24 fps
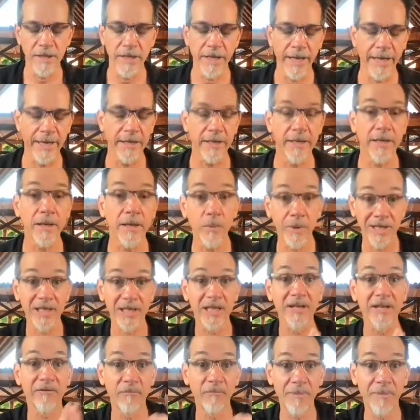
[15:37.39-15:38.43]
and then we
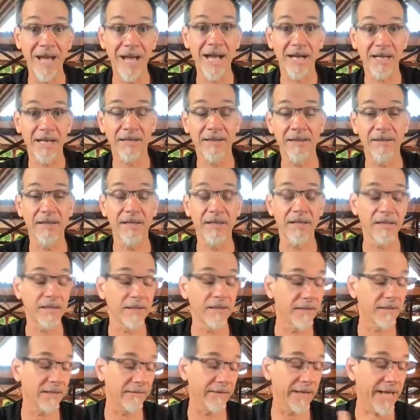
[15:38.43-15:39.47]
can give back the
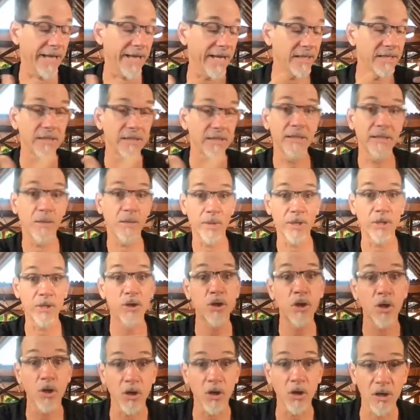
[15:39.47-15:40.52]
the land that we
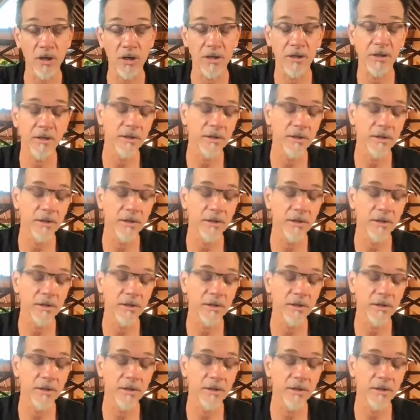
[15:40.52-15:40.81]
took